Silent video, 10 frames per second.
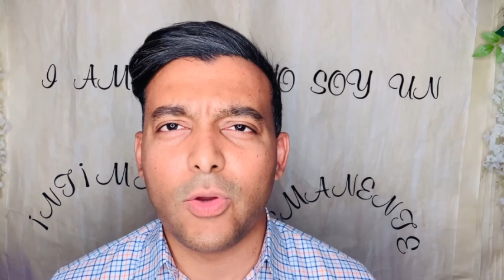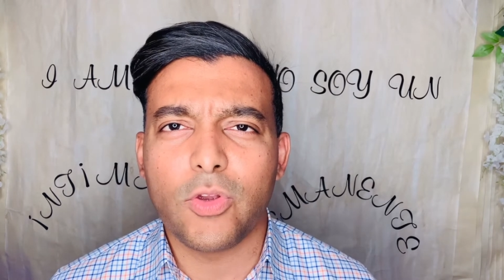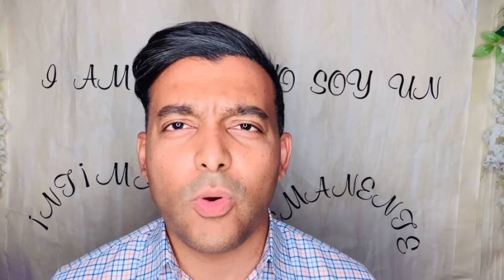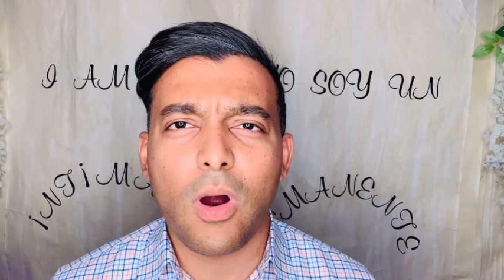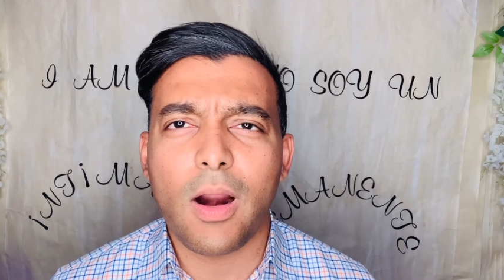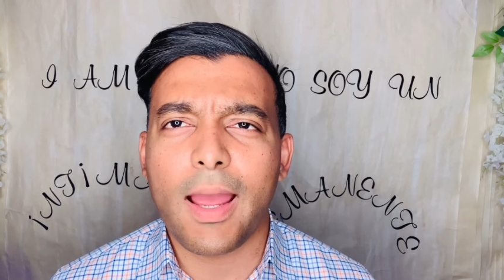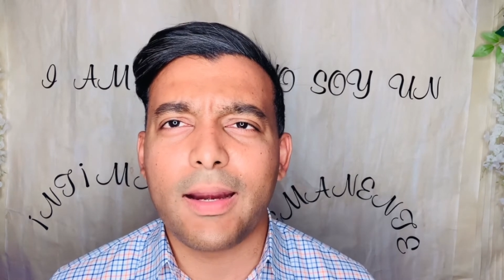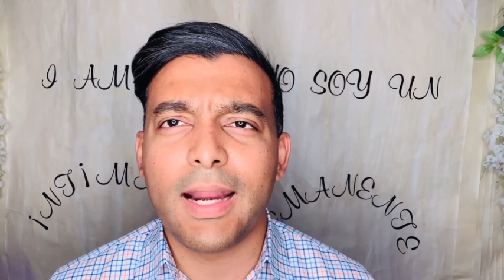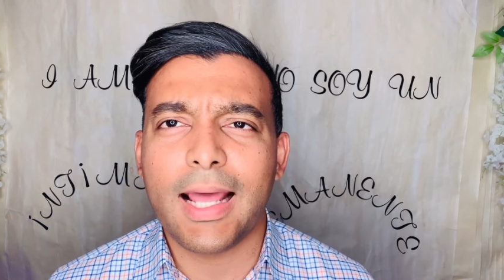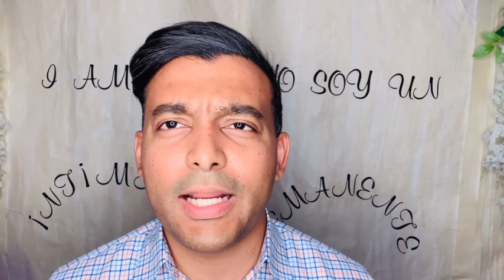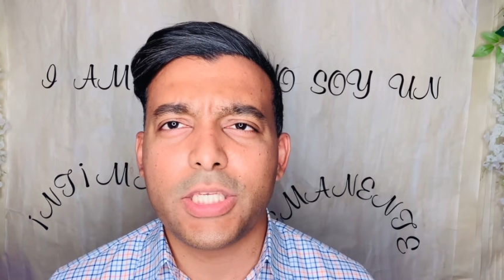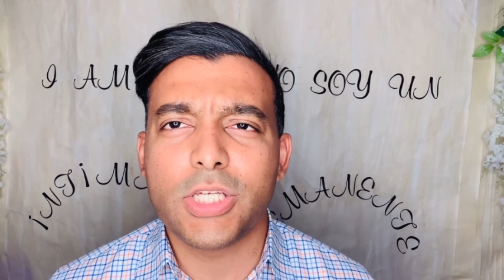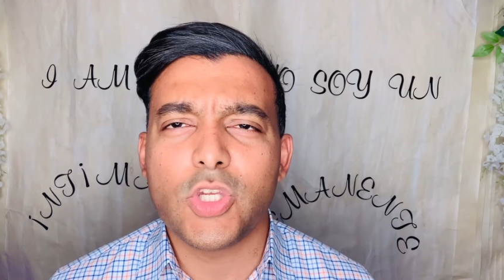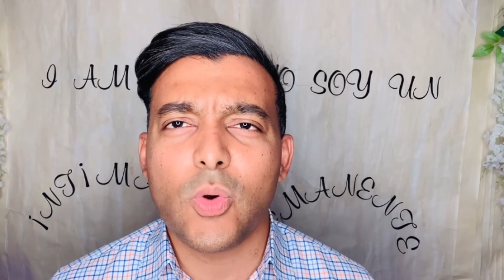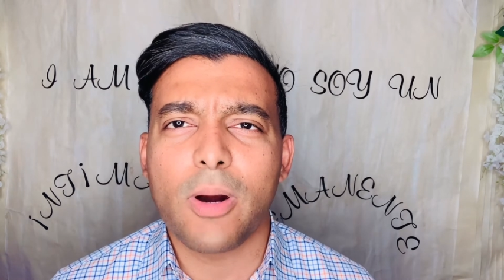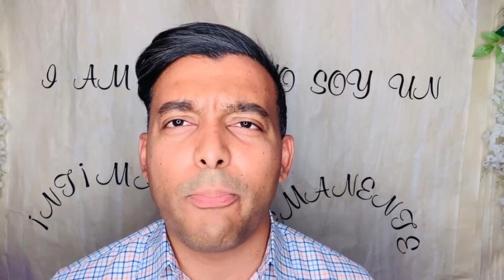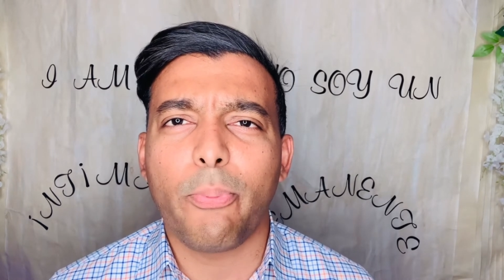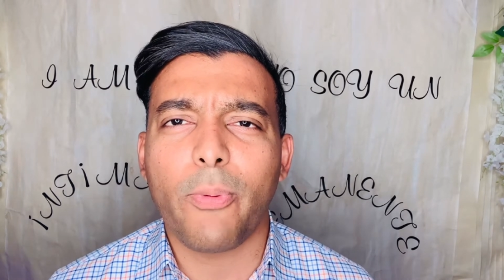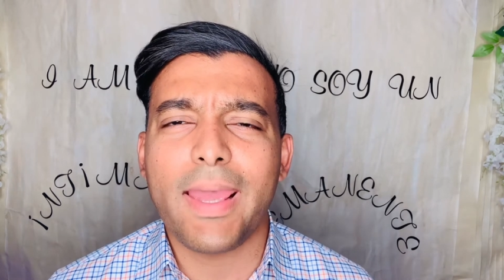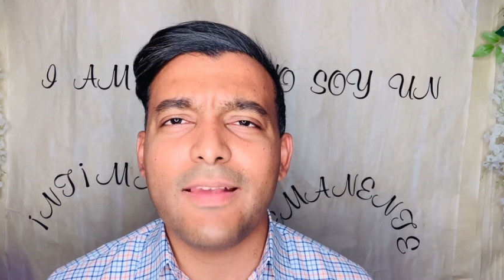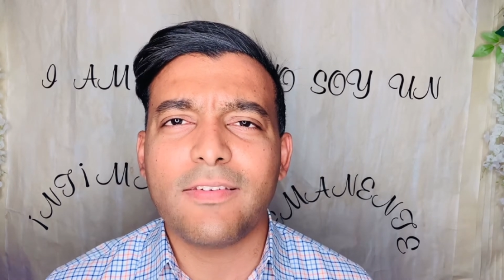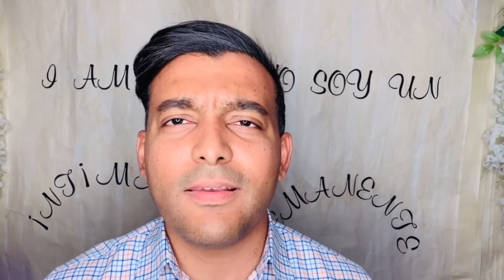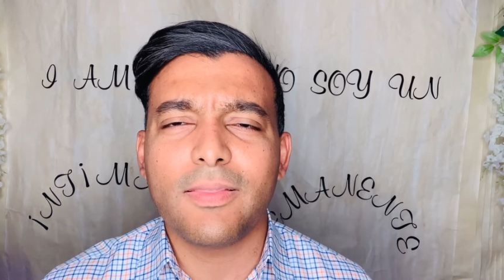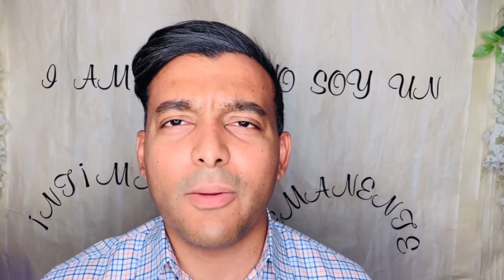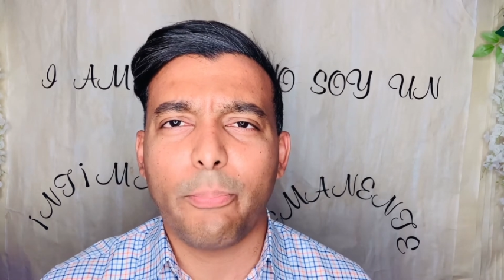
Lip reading: You are acknowledging, you are praising